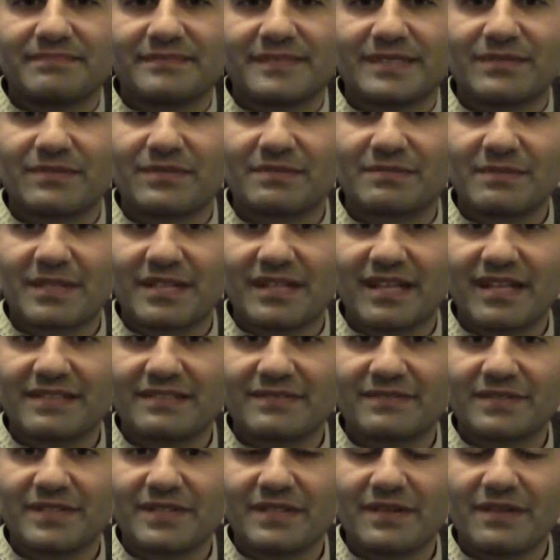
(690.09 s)
This was my
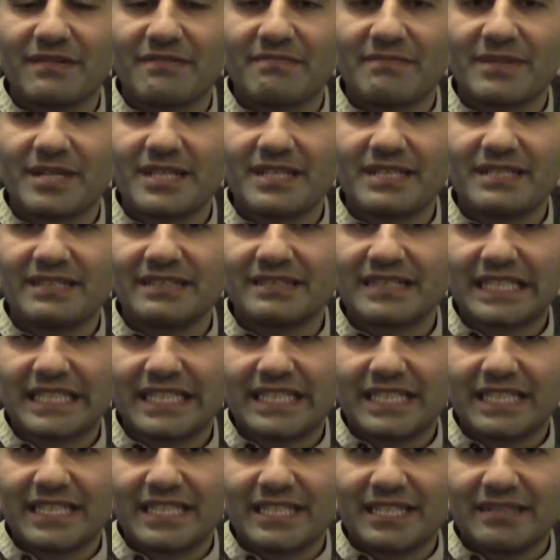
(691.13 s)
last video I've made.
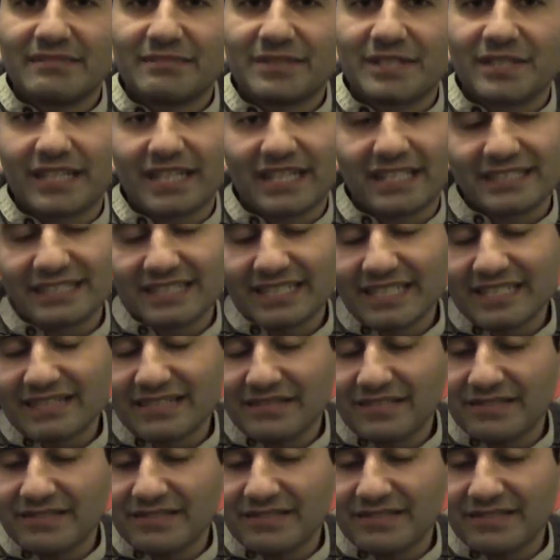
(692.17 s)
But like I said,